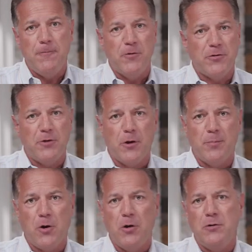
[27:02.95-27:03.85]
with our
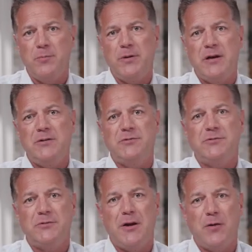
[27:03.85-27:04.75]
partner
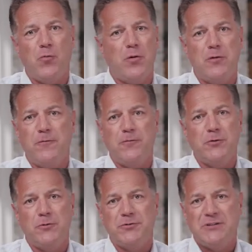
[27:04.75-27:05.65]
base and a
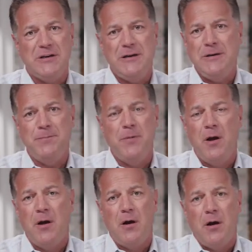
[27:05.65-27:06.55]
wonderful team
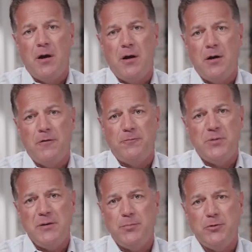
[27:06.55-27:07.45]
of
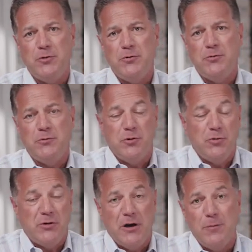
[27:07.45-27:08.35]
people
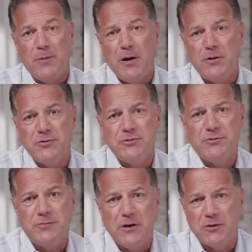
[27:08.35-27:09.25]
who care about
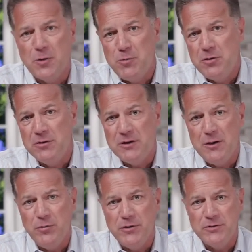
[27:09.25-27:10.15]
us, that
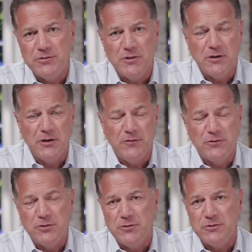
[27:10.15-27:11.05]
communicate with us, that give
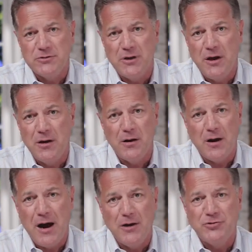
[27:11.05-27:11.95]
to us, and
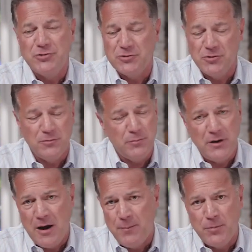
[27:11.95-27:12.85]
I just couldn't be
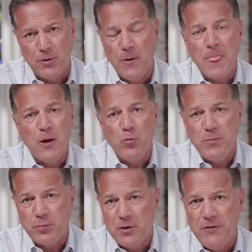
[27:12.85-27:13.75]
happier. We
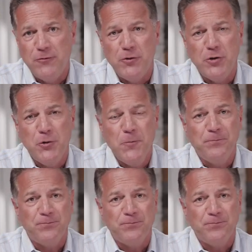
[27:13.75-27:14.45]
pray for you.